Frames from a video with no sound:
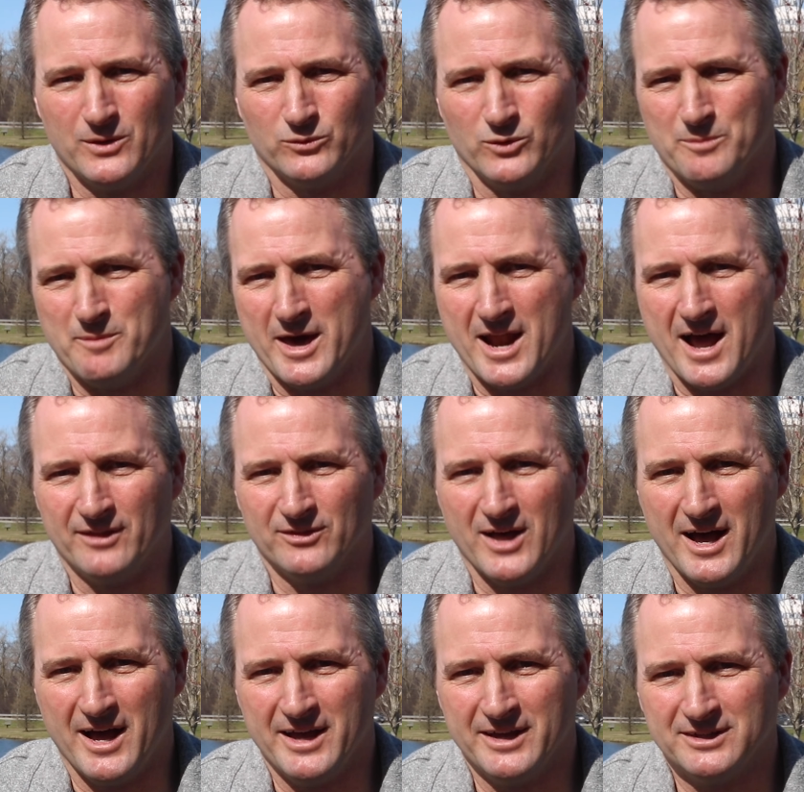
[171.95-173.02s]
We met
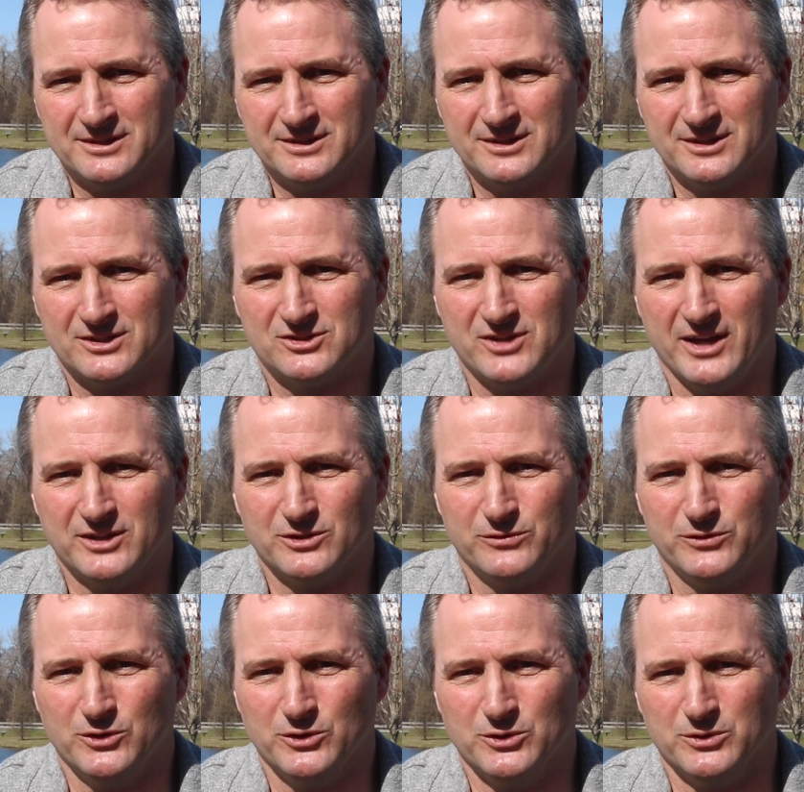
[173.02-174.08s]
online, exchanged a
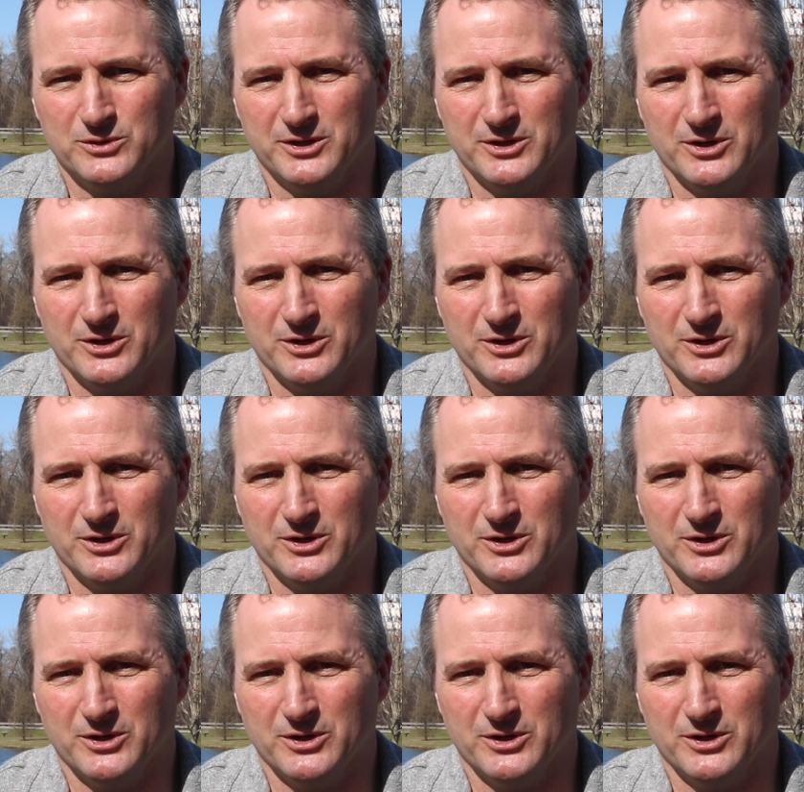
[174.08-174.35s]
few,